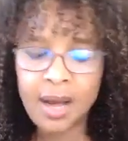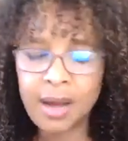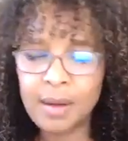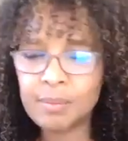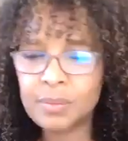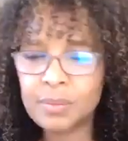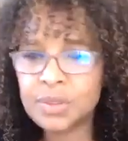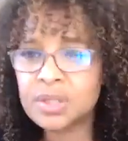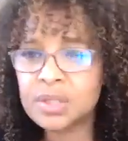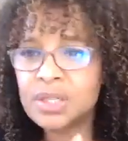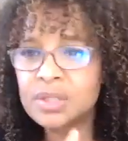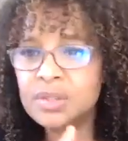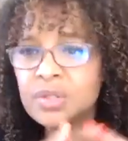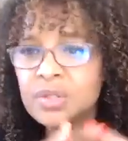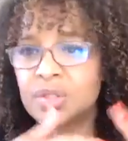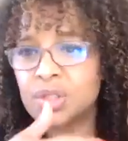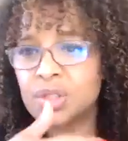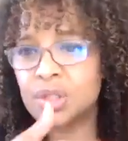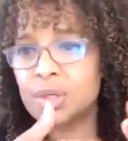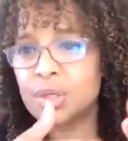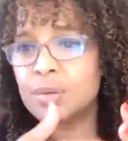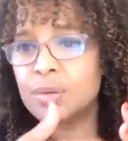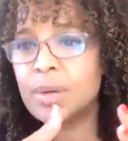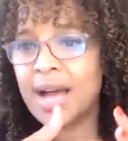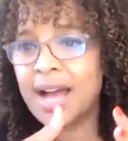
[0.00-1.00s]
since
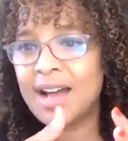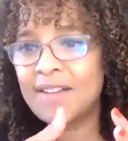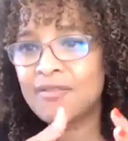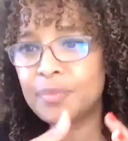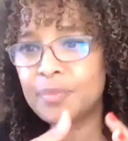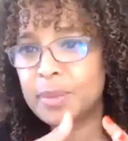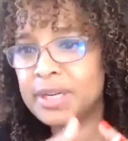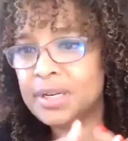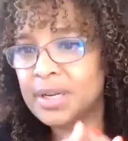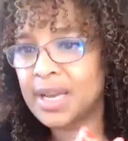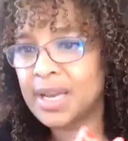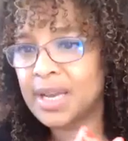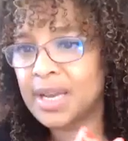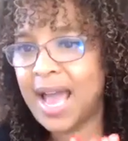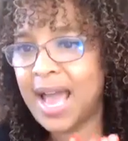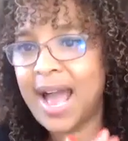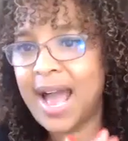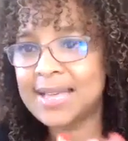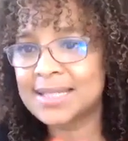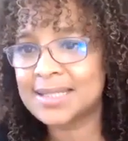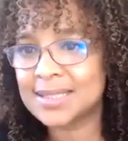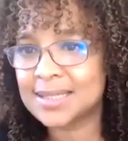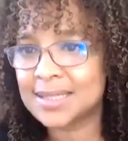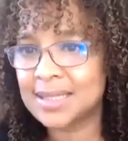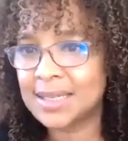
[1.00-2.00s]
you have been
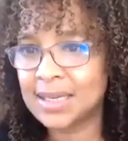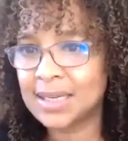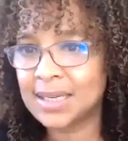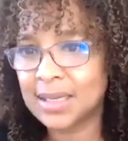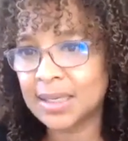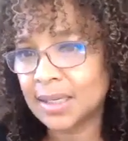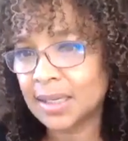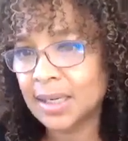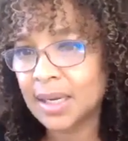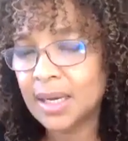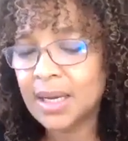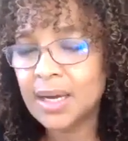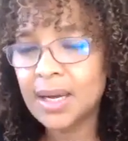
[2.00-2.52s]
casting,